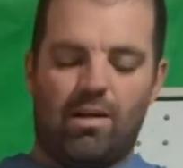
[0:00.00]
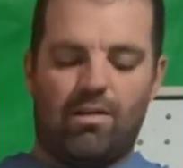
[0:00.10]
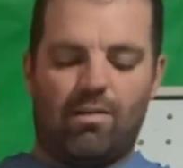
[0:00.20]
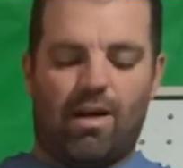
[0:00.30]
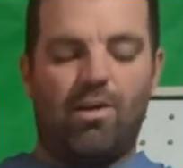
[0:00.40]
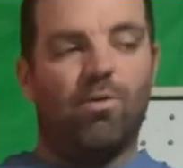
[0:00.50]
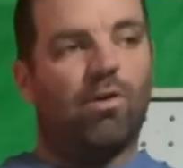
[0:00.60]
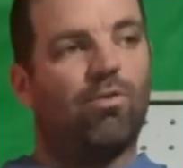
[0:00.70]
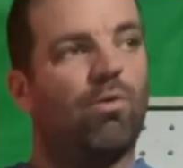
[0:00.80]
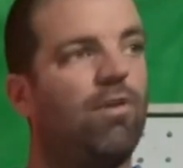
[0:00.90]
I do a
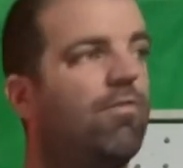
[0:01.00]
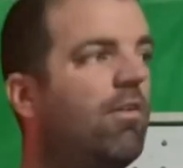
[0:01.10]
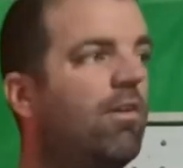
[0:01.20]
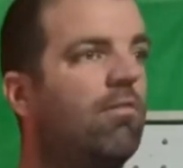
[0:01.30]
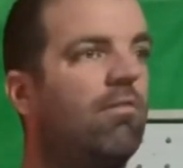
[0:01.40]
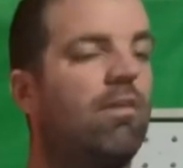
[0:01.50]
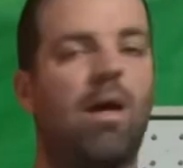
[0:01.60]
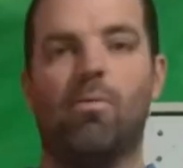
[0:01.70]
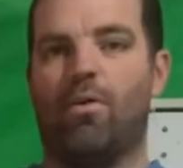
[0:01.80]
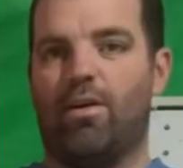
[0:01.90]
20-foot
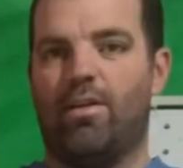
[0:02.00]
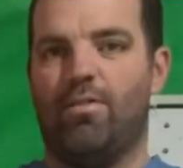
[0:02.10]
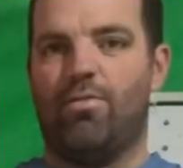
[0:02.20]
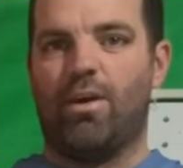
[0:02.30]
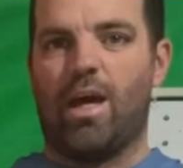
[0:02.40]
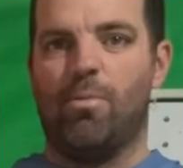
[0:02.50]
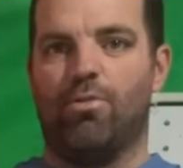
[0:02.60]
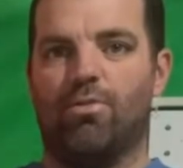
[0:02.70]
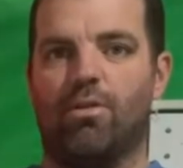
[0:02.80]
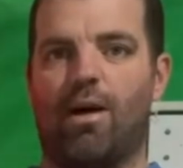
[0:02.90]
cable and a 10-foot cable,
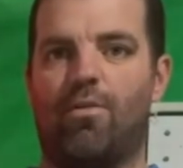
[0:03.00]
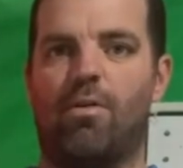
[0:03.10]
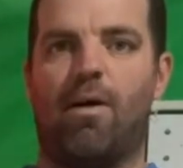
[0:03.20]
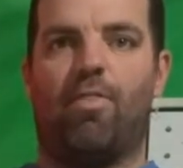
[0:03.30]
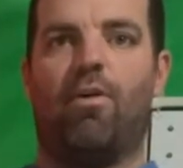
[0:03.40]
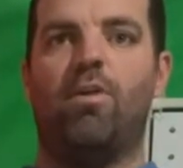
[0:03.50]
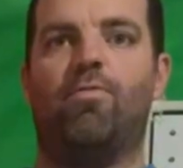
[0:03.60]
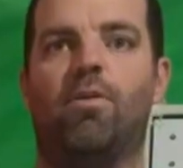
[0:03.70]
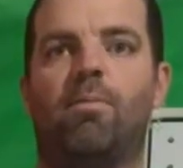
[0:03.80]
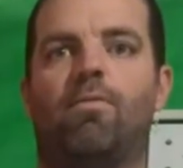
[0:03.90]
so I run about 30
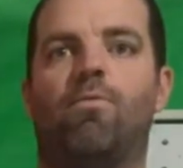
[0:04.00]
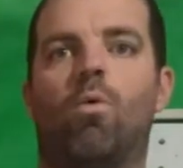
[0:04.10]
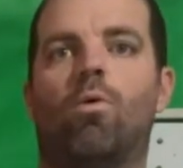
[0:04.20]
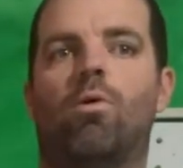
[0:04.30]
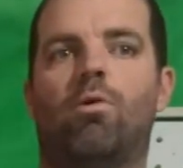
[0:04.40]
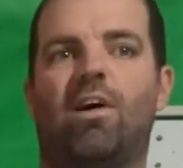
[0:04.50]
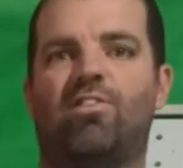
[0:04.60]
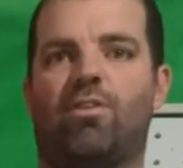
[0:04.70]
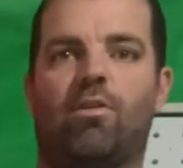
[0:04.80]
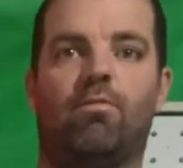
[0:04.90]
foot before I
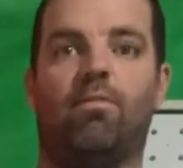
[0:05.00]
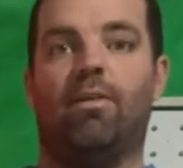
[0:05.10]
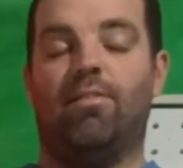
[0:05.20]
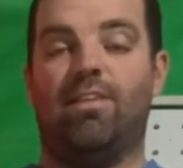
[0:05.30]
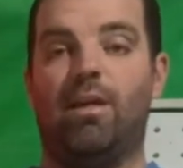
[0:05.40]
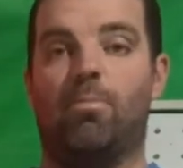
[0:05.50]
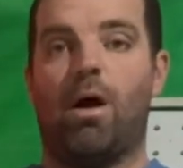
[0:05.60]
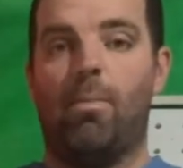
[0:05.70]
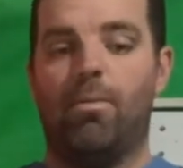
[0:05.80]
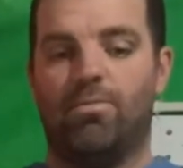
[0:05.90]
start seeing
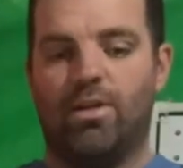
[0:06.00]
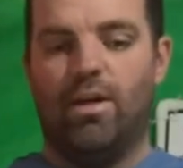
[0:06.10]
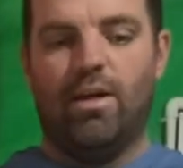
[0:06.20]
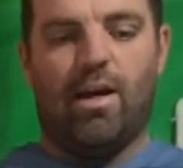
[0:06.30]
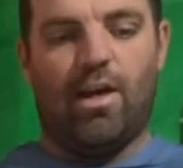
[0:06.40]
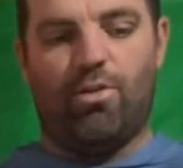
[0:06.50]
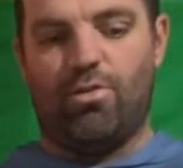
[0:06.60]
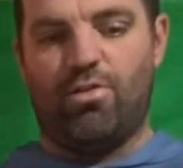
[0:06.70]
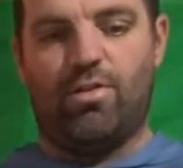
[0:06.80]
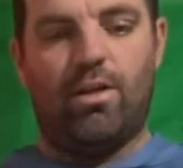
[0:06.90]
problems. And you'll
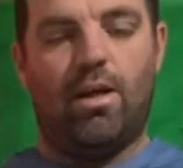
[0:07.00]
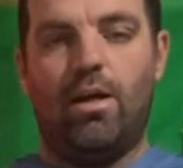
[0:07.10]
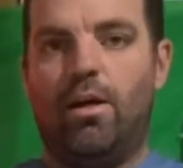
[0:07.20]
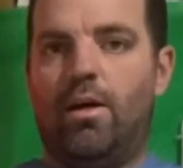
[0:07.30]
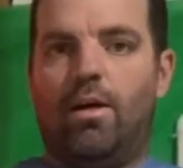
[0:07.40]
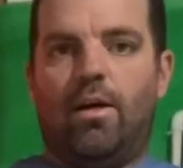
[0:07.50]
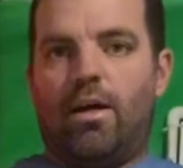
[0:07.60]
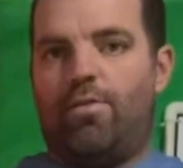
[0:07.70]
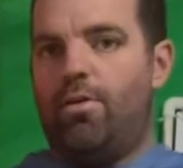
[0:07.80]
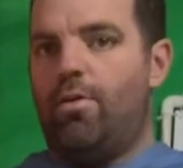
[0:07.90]
just see,
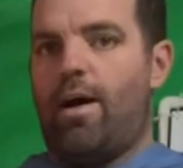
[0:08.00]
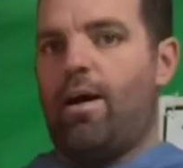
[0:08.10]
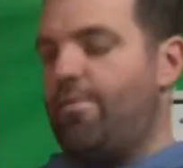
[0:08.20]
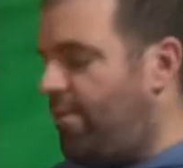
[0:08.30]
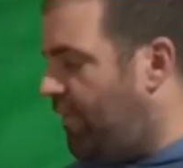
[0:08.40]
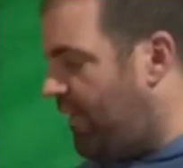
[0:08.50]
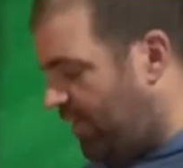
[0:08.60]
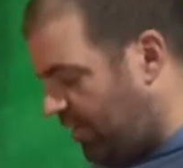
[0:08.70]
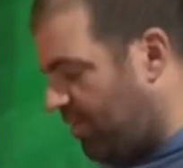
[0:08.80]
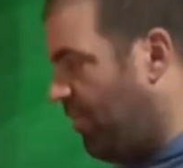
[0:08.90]
if you have everything
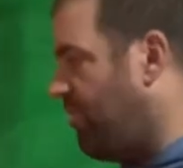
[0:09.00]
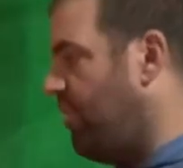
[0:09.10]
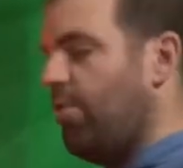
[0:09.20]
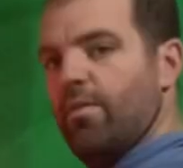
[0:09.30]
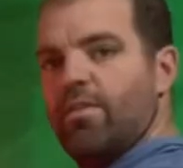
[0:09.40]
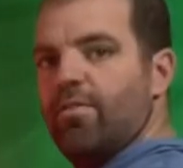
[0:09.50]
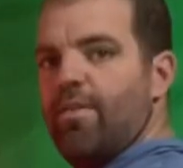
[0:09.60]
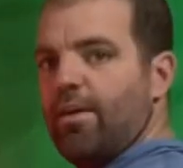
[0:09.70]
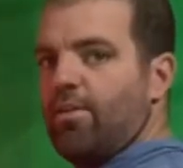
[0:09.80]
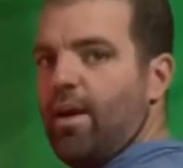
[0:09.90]
that's supposed to do this
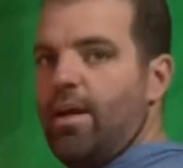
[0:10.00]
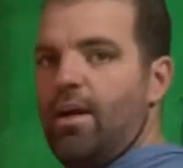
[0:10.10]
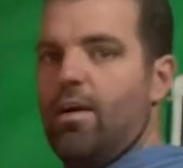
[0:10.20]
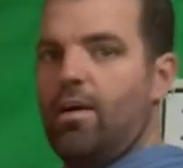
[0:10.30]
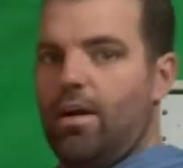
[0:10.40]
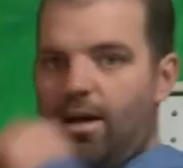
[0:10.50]
effect right here,